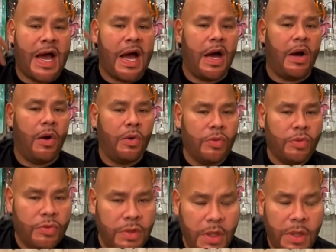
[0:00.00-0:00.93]
our
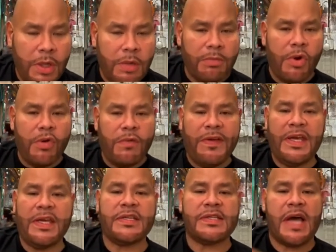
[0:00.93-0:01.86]
own
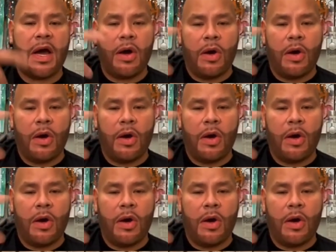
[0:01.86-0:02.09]
movies, our